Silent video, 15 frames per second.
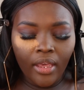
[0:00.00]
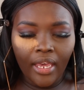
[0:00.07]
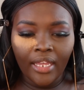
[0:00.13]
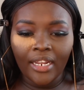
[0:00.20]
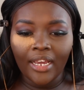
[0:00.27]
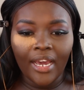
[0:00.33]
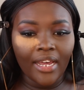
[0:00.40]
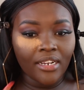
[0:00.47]

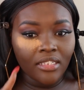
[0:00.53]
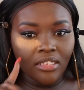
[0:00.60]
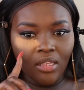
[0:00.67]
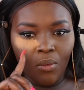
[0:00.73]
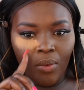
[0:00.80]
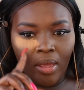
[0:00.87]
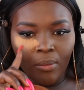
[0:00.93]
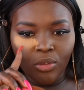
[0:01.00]
And I kind of
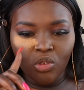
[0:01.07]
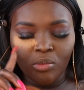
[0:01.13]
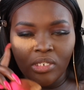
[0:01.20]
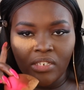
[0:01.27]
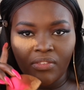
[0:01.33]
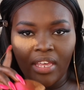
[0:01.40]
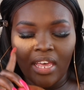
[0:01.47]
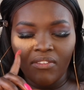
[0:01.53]
still went in with too
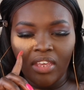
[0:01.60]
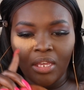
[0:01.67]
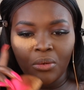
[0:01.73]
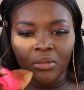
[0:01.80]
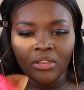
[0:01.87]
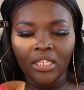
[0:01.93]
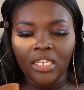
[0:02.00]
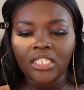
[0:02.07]
much of a heavy hand
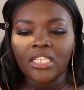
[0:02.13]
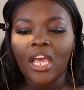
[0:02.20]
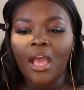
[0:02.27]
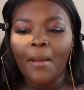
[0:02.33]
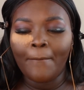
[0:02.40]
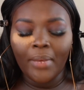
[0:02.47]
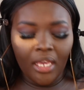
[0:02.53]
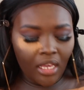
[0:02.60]
on this
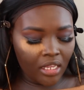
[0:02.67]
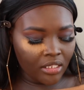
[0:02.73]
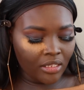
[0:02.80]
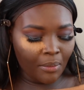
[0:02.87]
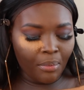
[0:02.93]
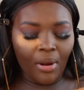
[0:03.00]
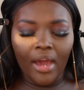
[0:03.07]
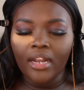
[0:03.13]
because
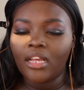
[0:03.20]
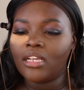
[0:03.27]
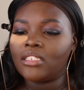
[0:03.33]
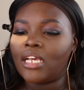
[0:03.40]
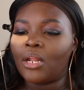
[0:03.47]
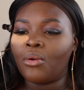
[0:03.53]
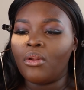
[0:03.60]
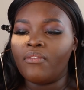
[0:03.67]
the products,
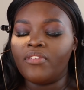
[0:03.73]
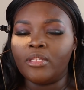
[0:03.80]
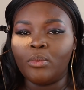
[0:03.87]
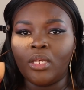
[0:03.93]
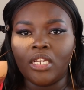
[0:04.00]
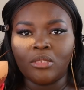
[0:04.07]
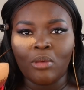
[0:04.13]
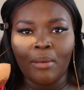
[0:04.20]
I don't know if it's
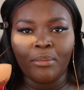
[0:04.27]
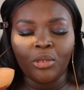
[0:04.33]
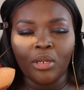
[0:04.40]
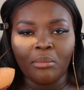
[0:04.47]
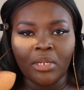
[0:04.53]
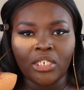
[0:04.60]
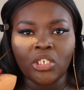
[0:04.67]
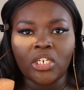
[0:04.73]
because my
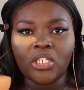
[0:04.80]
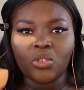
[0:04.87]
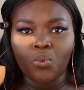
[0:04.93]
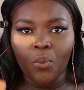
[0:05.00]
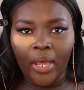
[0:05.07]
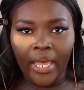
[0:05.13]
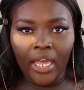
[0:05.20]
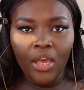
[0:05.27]
beauty blender is
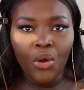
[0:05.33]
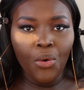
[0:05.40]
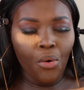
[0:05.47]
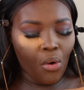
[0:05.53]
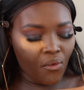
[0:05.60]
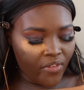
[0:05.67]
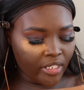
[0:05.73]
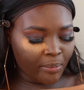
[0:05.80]
wet
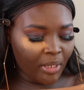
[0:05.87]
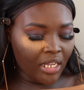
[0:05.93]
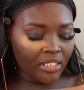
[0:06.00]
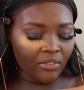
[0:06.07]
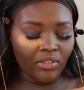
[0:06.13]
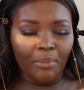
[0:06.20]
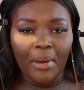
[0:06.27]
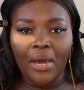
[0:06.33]
or if it's
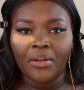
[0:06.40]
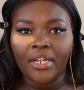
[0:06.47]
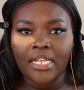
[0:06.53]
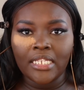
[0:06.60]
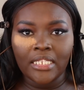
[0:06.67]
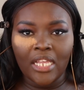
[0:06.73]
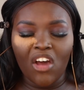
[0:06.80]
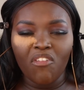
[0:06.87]
because of the powder
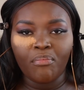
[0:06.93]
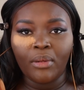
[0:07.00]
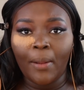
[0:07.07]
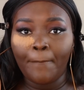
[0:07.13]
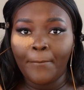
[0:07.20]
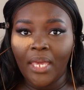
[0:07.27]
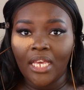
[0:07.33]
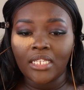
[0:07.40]
itself, but
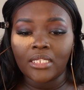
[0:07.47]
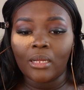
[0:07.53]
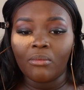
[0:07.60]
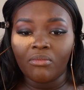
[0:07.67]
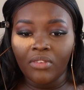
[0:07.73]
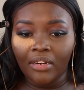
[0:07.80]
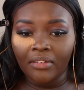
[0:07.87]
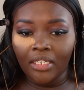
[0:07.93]
it picks
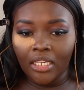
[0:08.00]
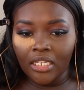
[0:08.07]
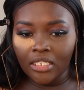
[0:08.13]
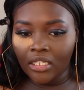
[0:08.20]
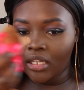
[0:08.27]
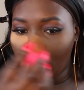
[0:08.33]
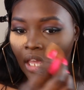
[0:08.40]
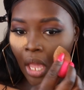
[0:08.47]
up very
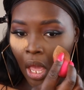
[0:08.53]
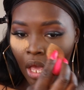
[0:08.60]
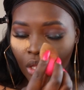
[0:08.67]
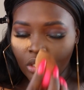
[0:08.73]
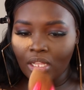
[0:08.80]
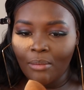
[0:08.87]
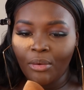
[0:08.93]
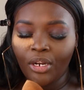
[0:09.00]
easily.
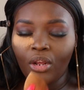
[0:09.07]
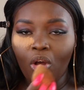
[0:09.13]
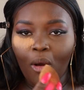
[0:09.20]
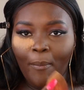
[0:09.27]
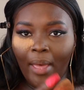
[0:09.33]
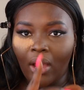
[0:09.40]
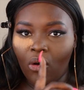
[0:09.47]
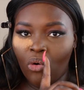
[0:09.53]
So I'm going to
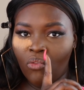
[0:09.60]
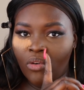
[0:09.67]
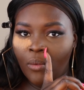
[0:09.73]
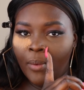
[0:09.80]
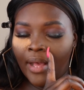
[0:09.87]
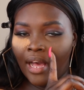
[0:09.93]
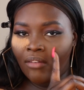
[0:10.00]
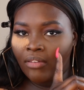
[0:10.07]
go back over
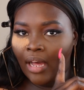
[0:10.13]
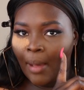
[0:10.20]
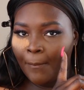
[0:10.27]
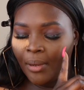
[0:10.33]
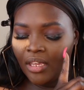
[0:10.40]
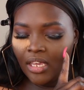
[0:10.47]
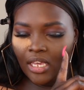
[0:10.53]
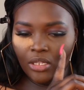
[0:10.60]
wherever I
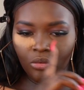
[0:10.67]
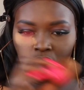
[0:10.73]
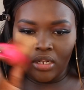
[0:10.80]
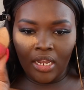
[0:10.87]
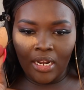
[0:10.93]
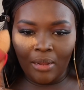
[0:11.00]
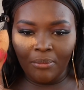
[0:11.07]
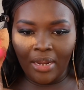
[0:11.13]
put
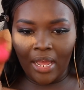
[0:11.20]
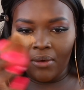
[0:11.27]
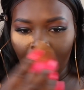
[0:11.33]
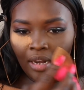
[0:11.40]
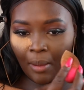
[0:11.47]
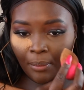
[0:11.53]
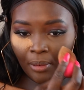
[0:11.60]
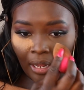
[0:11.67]
hazelnut, and I'm now
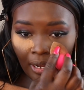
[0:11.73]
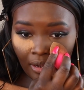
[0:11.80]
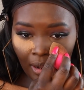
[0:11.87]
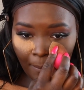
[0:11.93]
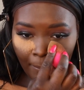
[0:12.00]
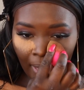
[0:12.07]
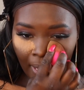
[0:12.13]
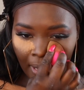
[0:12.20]
going to apply
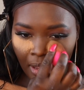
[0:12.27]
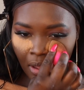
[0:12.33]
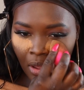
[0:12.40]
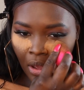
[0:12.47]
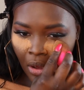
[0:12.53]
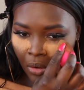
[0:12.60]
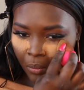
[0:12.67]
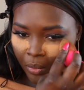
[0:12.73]
nutmeg,
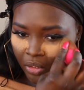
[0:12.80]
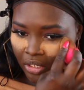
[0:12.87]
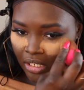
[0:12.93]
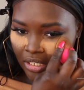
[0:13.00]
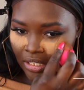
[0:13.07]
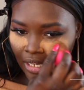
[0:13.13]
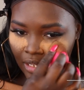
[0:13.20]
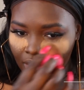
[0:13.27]
which
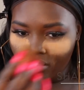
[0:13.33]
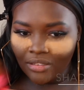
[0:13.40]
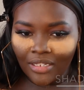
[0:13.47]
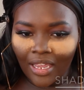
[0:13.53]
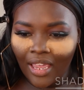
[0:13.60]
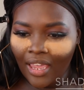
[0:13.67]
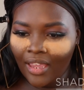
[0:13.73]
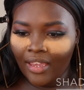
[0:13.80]
is that,
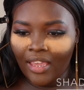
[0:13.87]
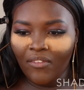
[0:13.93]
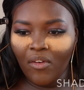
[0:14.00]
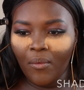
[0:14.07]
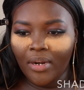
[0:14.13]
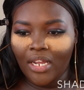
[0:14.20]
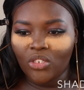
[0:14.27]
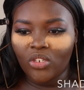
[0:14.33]
dang,
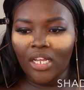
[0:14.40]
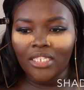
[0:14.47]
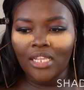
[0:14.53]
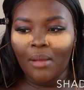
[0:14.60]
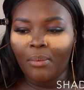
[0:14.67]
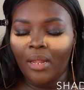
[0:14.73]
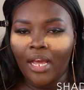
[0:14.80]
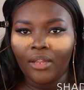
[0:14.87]
even when I try
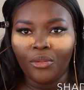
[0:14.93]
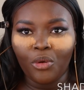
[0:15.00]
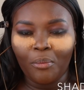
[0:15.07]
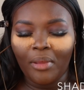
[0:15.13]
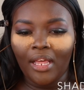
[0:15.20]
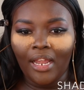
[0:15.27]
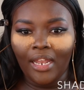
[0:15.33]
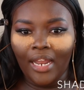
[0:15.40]
to apply a little
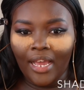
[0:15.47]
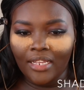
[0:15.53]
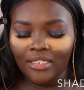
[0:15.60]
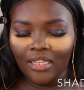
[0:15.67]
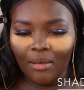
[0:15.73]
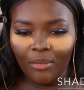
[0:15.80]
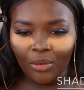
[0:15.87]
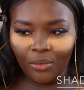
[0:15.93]
bit, a lot is
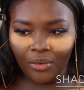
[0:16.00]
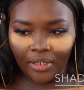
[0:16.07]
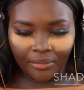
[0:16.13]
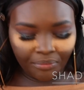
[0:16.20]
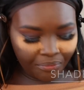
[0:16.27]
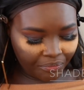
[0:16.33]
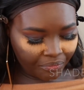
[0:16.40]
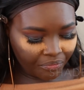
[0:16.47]
coming on.